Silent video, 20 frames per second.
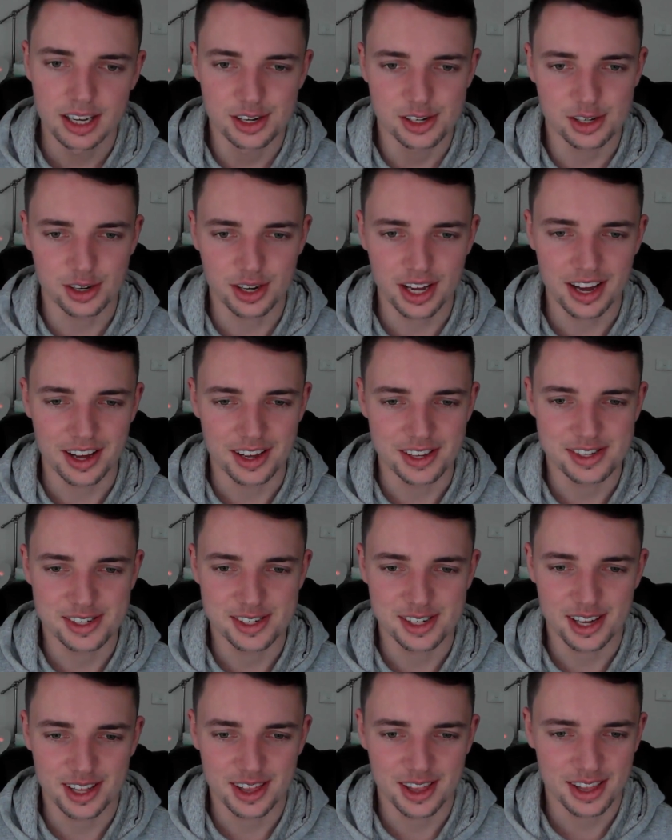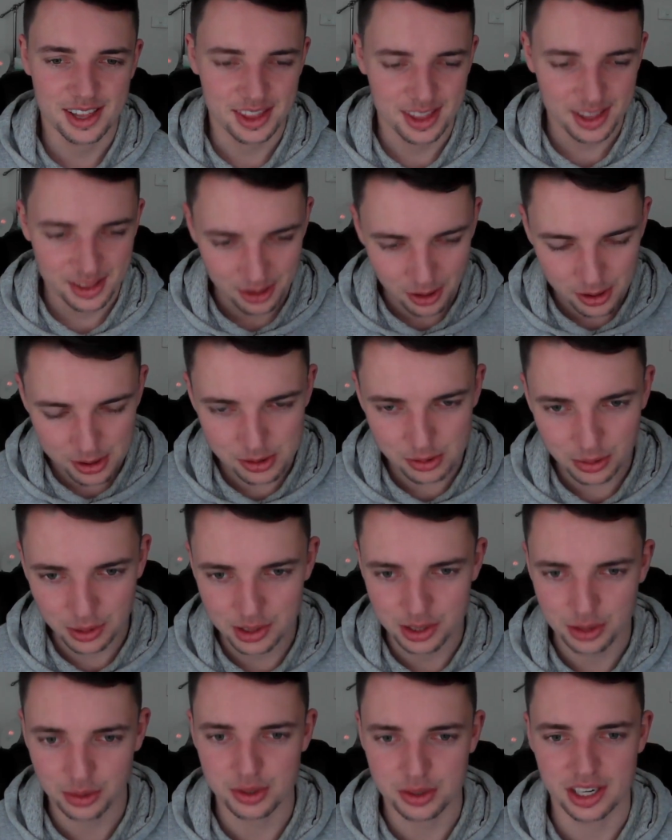So yeah, those are all
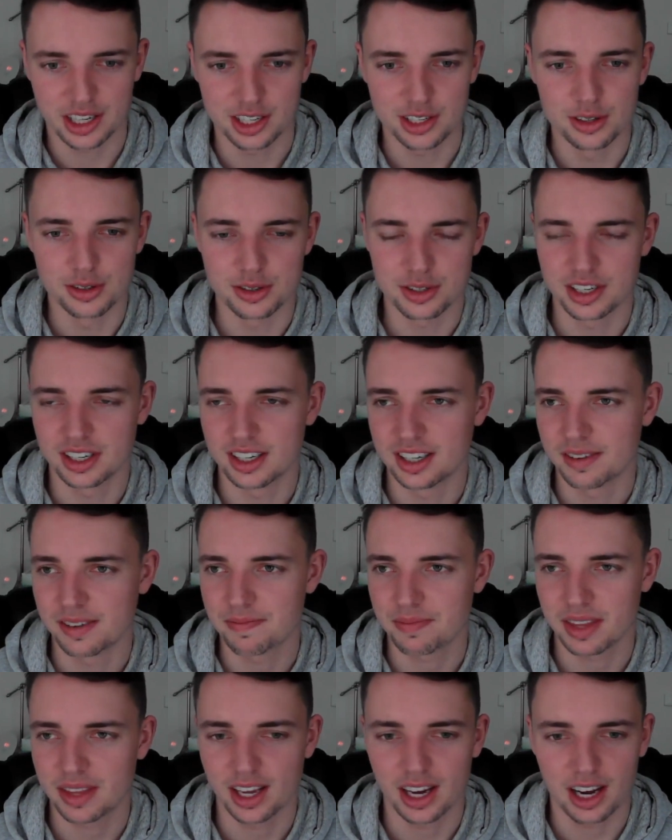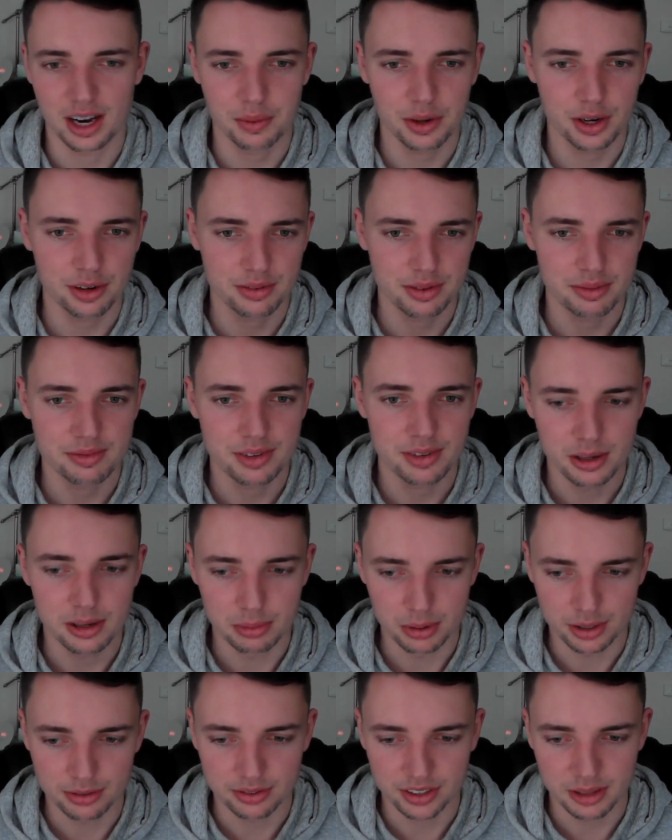the tools I used, and I went over them very
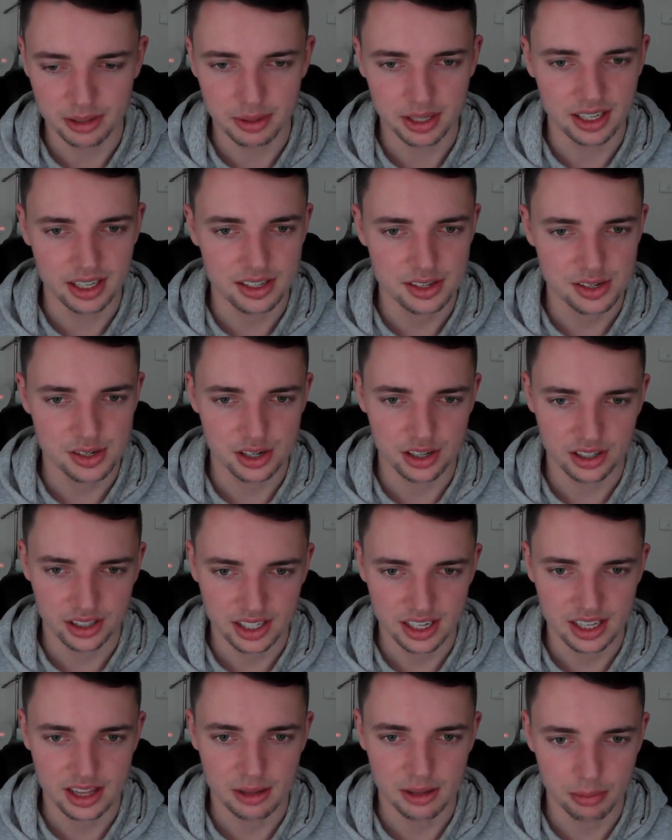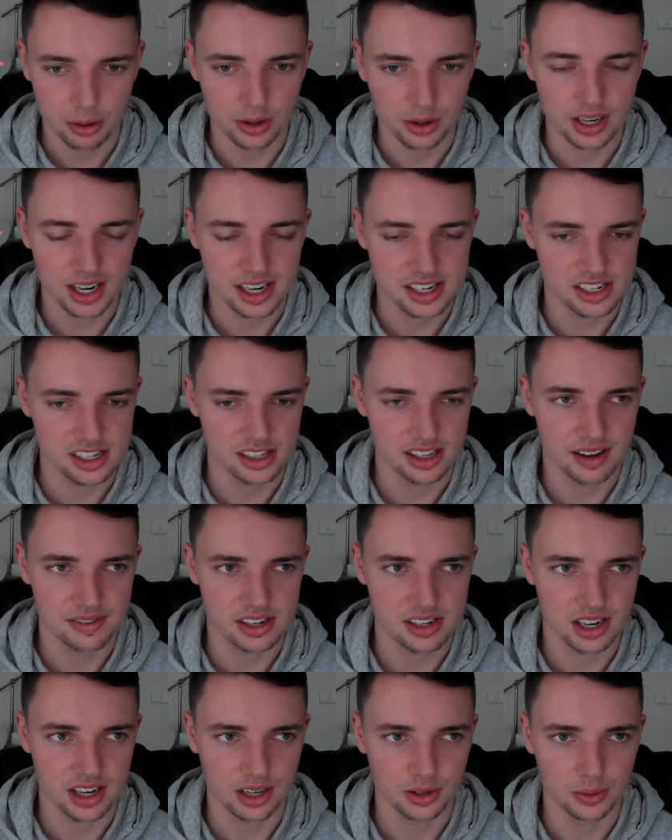briefly, but certainly the podcasting life
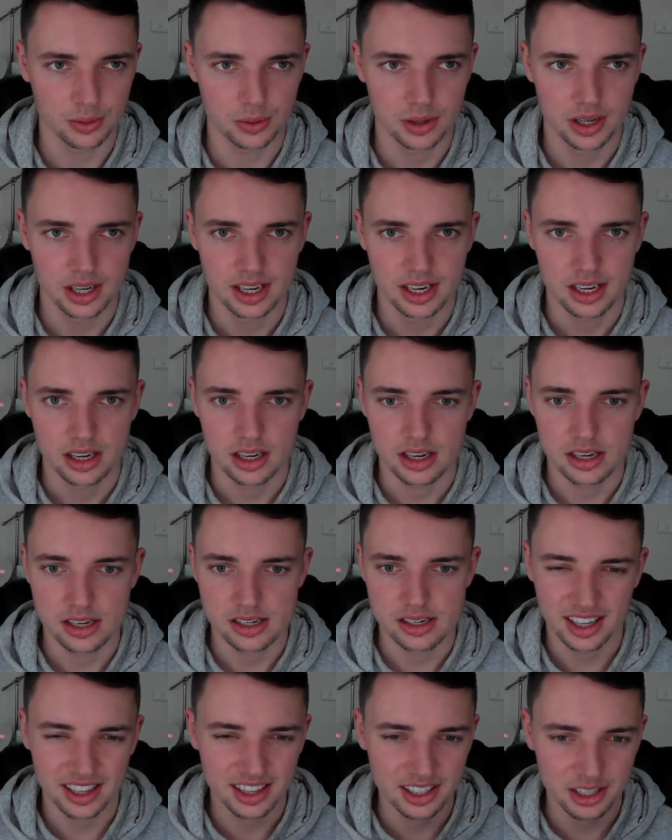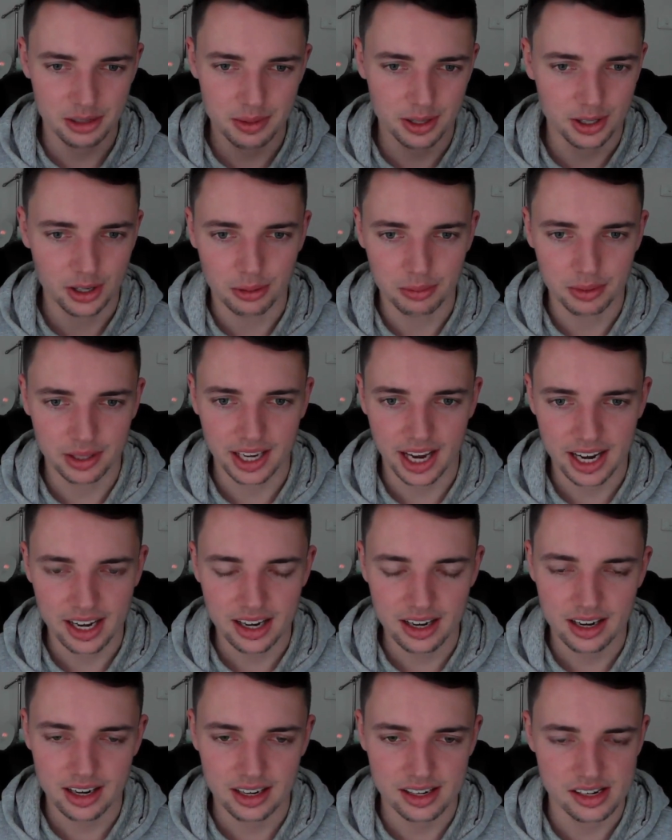cycle is a little bit
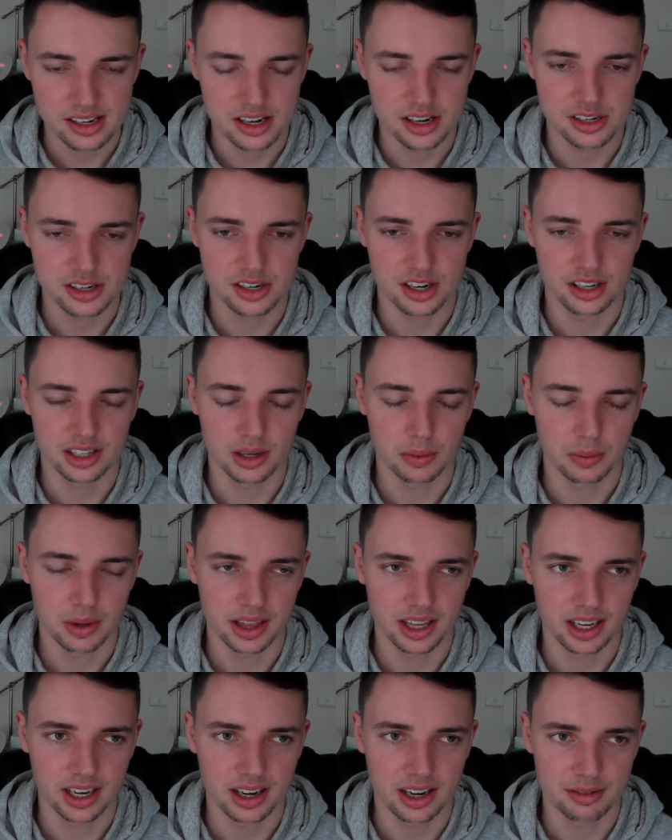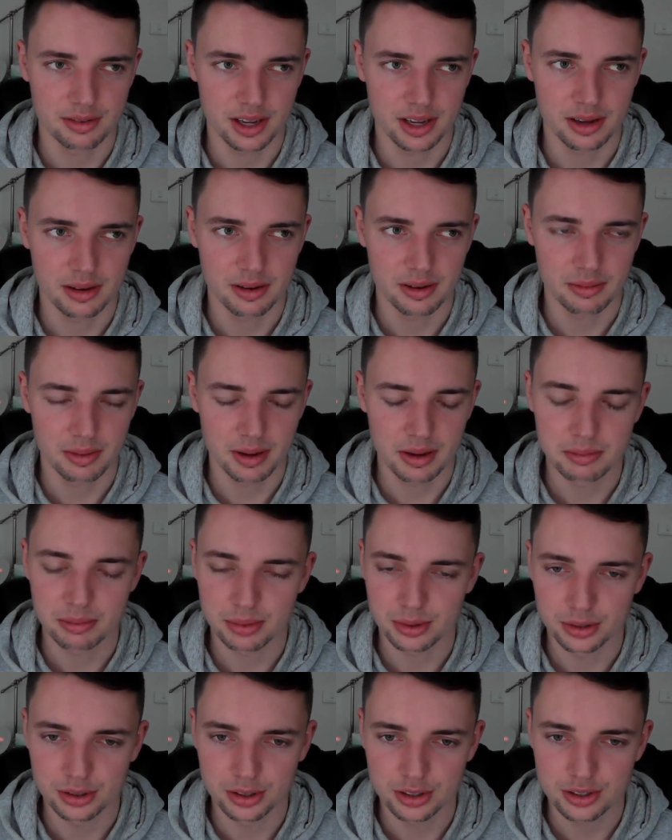complicated, and certainly one that I've
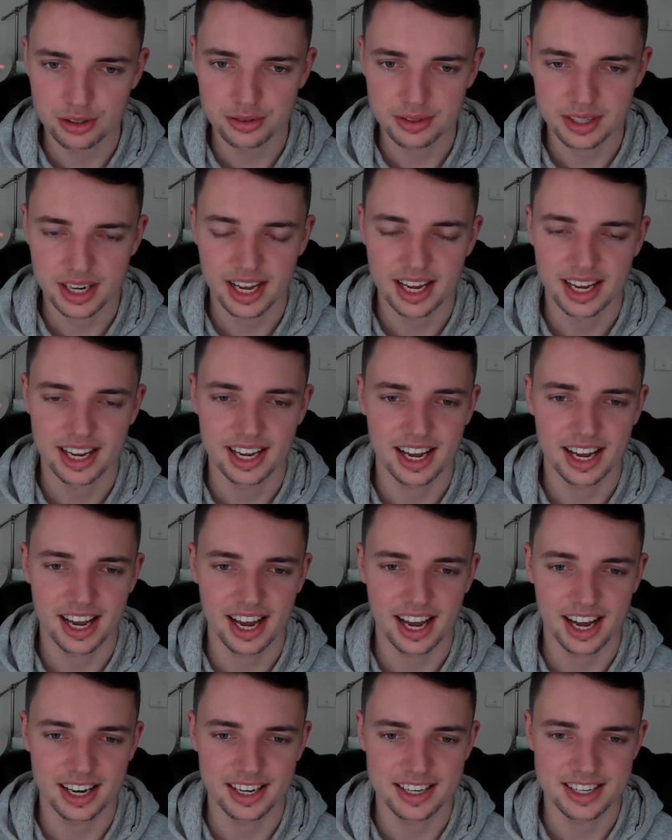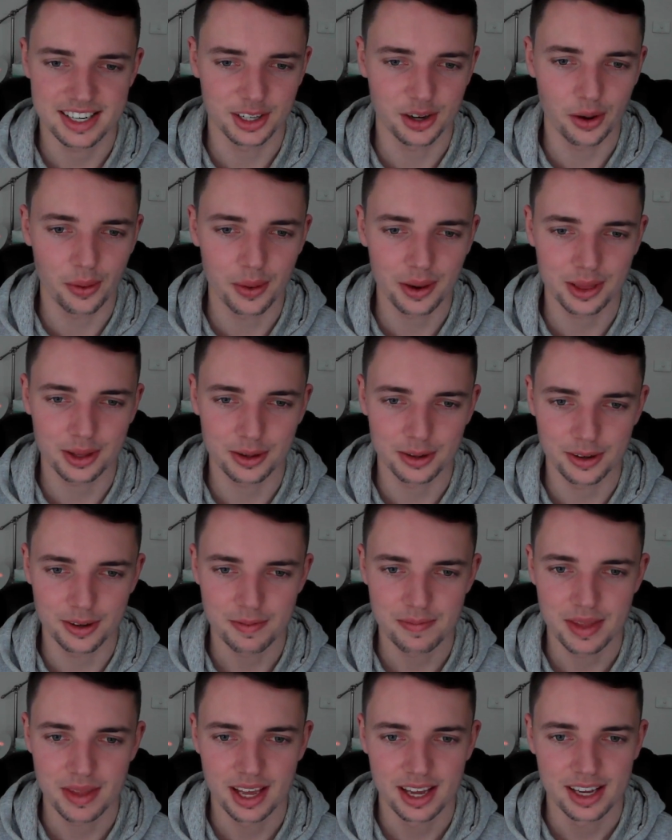improved at going through.